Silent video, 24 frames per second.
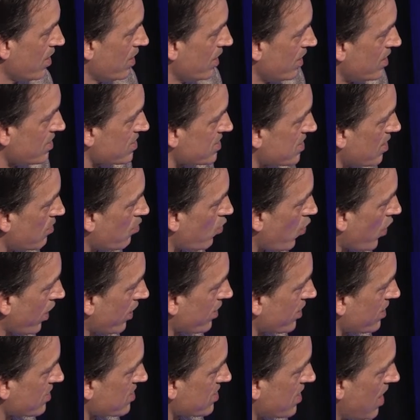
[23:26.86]
in some
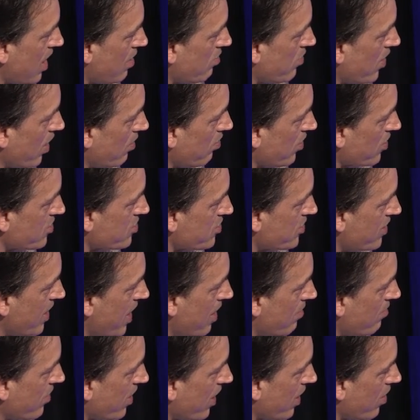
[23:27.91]
work that's not published
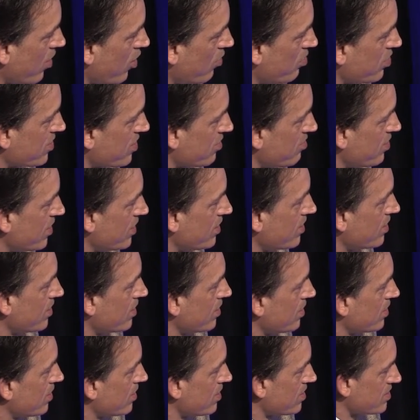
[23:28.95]
yet, but I hope to be
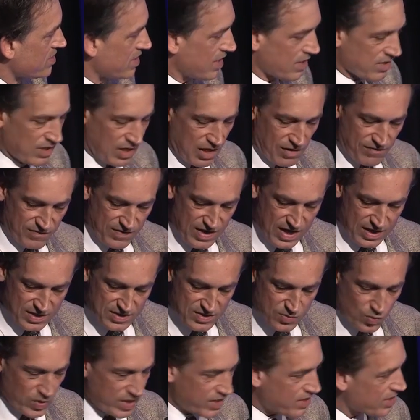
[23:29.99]
sent off
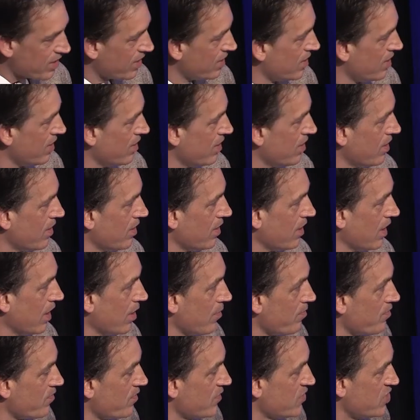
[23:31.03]
next week.
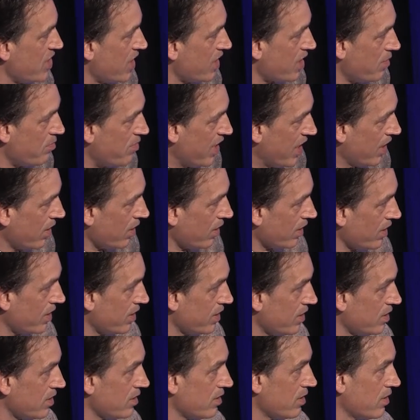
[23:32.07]
Um, Jacob Bale
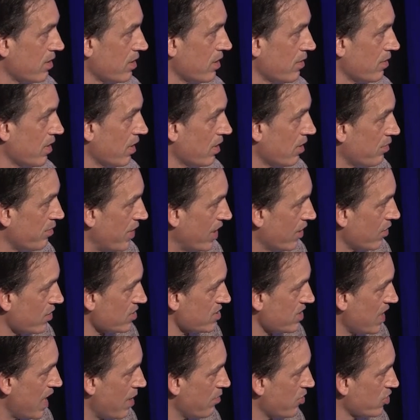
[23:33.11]
in
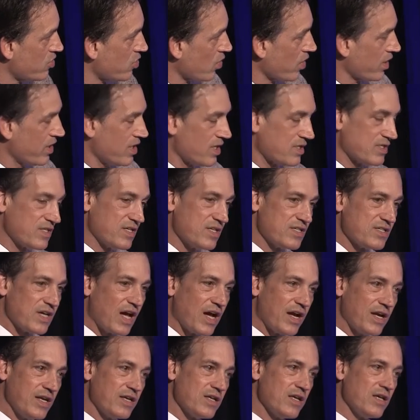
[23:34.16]
Baker's laboratory has
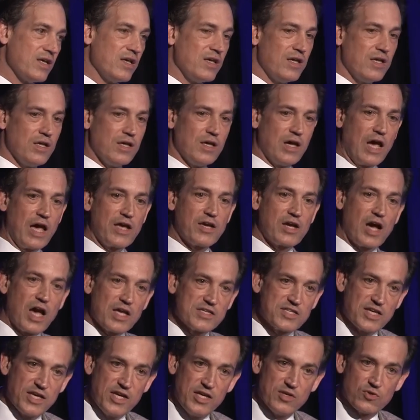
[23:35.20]
designed
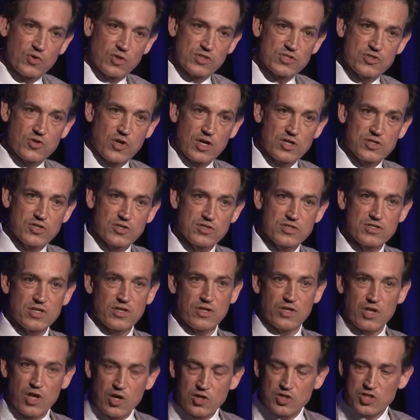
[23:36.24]
icosahedral structures, the
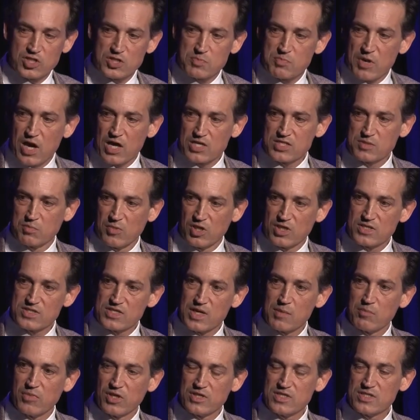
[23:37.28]
largest possible
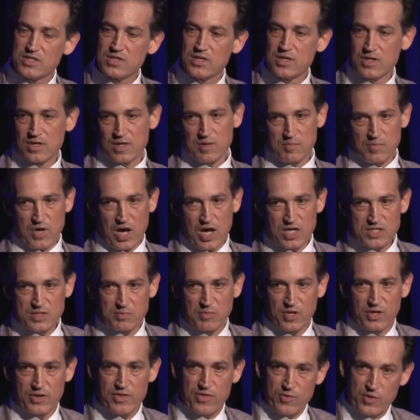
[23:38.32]
assemblies
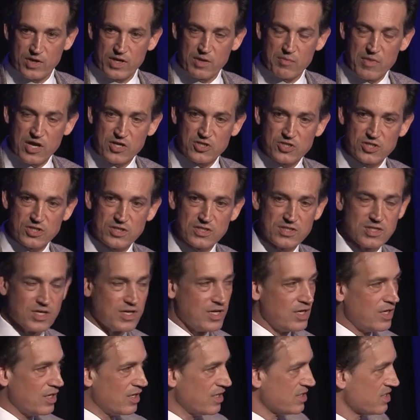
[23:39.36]
possible in three dimensions,
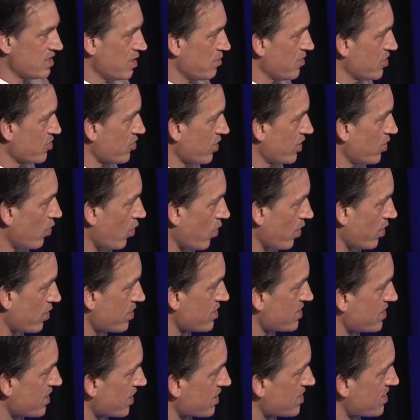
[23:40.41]
symmetry order
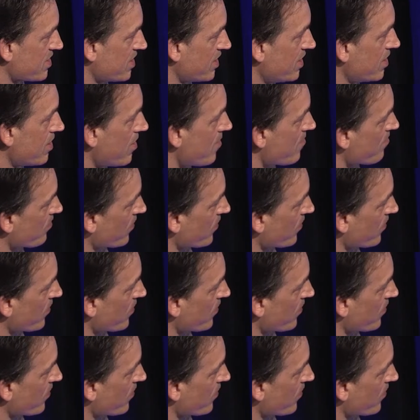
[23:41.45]
60,